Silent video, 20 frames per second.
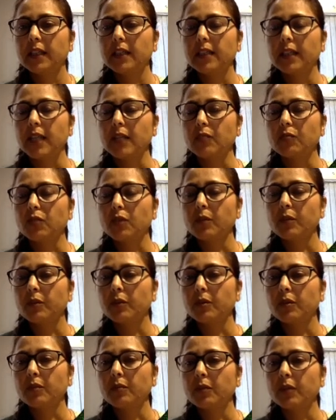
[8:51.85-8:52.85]
Transform
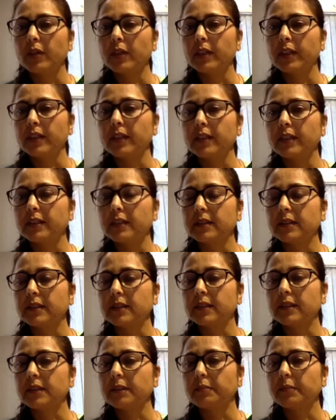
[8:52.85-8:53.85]
your mornings,
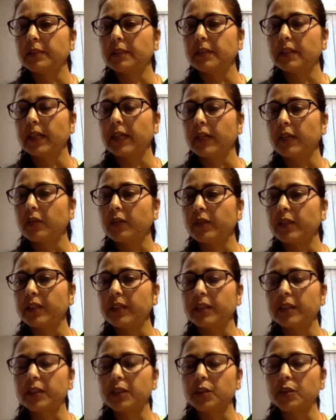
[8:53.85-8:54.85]
simple
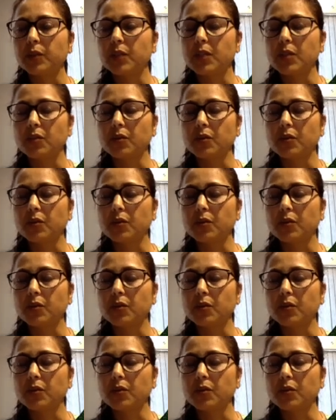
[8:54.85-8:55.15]
Ayurvedic rituals.